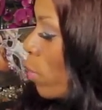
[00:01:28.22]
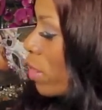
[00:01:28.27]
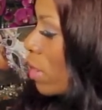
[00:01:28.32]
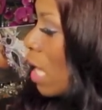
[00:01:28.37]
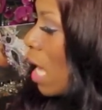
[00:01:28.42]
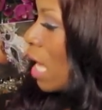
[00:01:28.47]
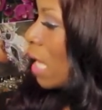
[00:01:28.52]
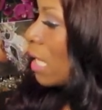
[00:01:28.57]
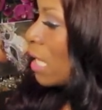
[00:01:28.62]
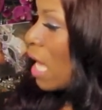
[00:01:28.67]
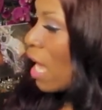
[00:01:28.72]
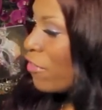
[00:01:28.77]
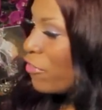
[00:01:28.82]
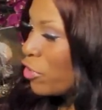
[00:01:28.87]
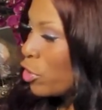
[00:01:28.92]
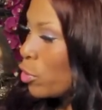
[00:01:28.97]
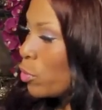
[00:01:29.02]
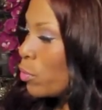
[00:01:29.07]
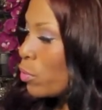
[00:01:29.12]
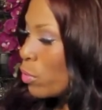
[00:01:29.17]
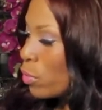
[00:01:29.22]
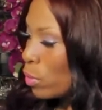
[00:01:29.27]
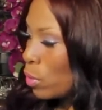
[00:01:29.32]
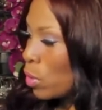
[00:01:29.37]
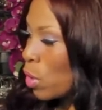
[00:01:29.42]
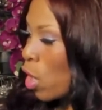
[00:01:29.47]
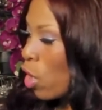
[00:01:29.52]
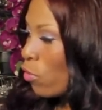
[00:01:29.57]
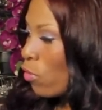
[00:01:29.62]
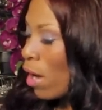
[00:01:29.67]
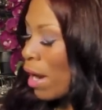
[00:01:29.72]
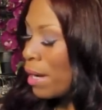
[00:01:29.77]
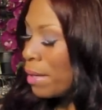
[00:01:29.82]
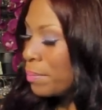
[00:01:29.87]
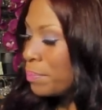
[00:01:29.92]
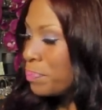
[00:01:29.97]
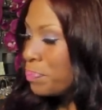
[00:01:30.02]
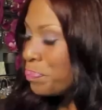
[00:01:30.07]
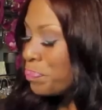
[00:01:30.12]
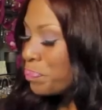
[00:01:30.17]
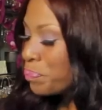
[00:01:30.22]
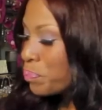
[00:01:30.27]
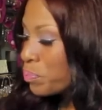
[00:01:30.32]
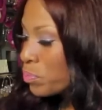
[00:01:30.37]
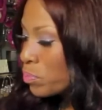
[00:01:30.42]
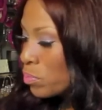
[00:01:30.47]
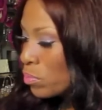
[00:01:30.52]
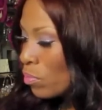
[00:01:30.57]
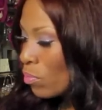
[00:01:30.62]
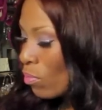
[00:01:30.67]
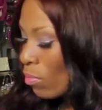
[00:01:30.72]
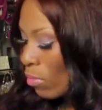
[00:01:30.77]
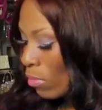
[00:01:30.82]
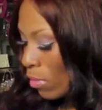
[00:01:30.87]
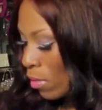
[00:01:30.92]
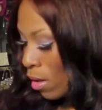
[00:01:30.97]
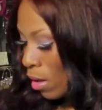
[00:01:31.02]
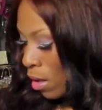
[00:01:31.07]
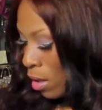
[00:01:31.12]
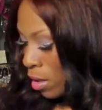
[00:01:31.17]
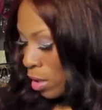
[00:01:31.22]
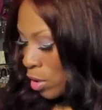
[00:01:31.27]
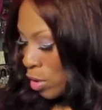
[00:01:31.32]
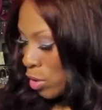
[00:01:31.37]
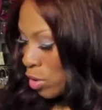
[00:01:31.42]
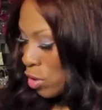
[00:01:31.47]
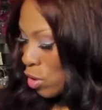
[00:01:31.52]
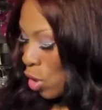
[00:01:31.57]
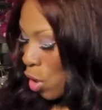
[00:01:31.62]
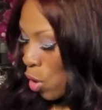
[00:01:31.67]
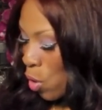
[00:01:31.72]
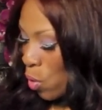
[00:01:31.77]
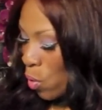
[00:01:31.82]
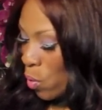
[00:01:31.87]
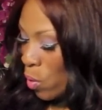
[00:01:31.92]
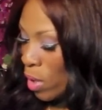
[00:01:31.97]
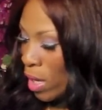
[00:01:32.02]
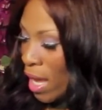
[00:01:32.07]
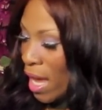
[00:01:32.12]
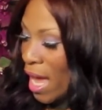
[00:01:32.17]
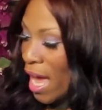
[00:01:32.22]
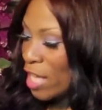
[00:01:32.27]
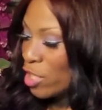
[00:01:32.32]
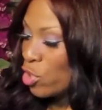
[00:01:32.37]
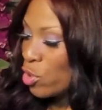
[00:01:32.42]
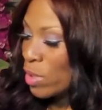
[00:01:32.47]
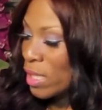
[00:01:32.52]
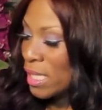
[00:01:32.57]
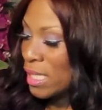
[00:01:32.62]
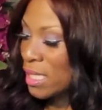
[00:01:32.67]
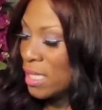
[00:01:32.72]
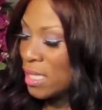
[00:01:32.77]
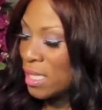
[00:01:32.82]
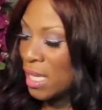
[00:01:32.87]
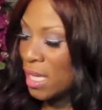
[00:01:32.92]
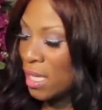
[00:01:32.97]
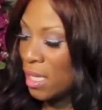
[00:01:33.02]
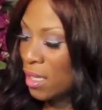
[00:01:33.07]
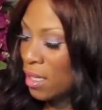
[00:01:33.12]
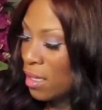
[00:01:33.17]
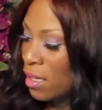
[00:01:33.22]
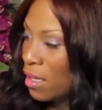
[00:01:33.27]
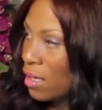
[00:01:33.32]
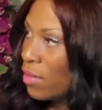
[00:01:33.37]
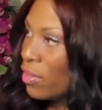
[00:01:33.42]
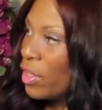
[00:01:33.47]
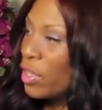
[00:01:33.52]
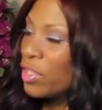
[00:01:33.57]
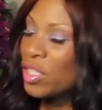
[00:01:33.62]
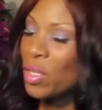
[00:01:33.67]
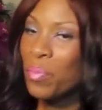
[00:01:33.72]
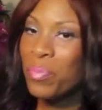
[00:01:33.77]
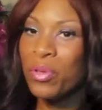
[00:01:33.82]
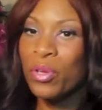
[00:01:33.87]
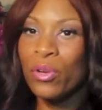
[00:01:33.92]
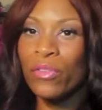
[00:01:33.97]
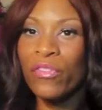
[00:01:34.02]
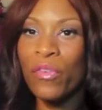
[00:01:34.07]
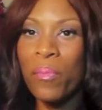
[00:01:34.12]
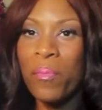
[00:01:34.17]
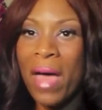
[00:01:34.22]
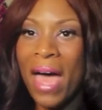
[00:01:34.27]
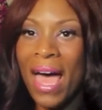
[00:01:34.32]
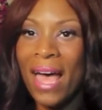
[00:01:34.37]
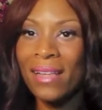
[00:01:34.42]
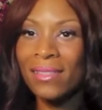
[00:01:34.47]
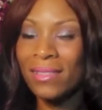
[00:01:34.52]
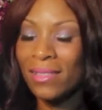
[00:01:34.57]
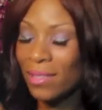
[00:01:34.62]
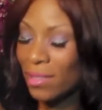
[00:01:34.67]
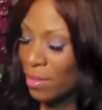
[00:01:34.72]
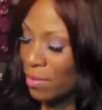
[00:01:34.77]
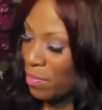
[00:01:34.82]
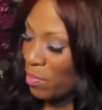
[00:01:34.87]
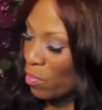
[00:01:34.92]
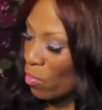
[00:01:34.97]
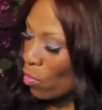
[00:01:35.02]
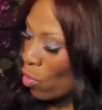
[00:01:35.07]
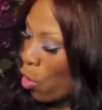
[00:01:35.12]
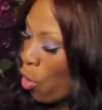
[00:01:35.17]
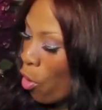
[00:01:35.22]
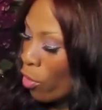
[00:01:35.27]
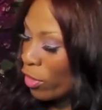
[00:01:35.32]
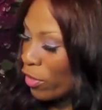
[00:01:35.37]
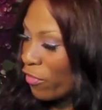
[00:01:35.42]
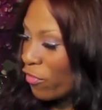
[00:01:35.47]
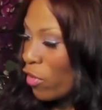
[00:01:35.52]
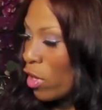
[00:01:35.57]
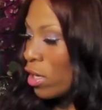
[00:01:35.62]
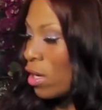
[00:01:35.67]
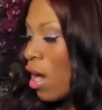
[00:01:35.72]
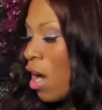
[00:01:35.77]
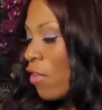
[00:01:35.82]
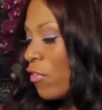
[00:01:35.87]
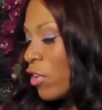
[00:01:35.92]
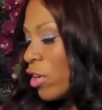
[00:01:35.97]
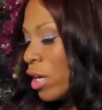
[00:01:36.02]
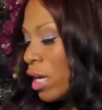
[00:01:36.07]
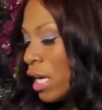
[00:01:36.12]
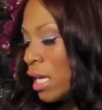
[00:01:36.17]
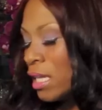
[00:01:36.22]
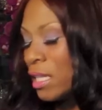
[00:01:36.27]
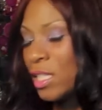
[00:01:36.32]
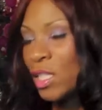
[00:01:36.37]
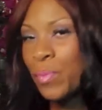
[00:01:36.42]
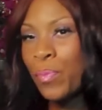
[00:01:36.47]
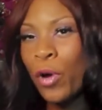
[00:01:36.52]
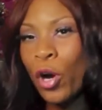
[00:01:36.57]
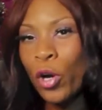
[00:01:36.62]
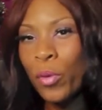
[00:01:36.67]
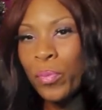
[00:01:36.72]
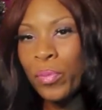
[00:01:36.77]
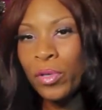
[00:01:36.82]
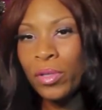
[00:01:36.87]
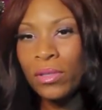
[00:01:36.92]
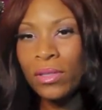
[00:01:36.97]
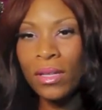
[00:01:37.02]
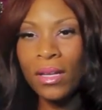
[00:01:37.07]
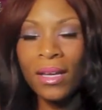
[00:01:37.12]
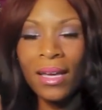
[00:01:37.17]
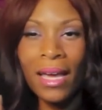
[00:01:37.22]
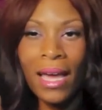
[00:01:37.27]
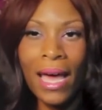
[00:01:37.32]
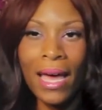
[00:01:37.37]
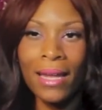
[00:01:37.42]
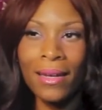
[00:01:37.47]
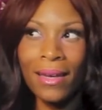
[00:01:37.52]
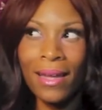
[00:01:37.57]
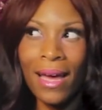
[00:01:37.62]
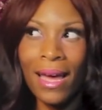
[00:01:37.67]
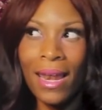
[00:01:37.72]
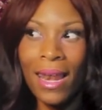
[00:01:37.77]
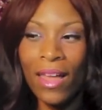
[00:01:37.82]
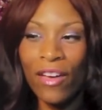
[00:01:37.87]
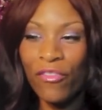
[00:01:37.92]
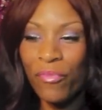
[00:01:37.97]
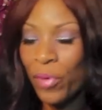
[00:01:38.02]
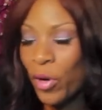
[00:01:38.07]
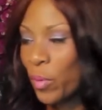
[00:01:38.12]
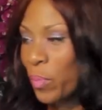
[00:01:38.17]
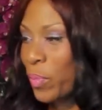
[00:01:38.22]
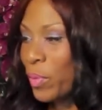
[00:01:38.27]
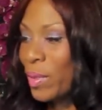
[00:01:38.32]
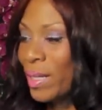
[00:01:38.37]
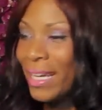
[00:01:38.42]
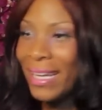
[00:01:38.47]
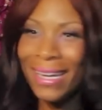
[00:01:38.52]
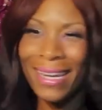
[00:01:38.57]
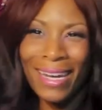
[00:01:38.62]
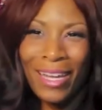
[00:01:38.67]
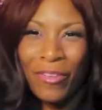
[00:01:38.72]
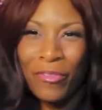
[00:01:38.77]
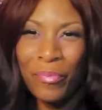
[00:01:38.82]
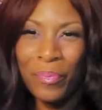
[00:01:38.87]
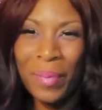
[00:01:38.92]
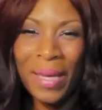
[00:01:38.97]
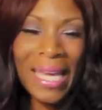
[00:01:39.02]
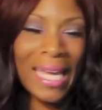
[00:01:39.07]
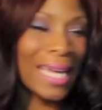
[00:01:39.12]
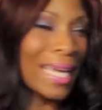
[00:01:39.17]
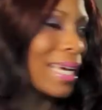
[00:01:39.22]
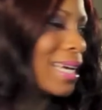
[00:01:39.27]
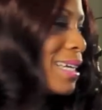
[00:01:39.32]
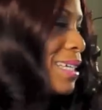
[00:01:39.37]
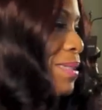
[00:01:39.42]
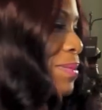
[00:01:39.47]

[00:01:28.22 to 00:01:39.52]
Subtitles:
with live cuticle. All right. So as you can see, there's a beautiful mask on the front cover, and it's purple, and I love purple, and I love pink.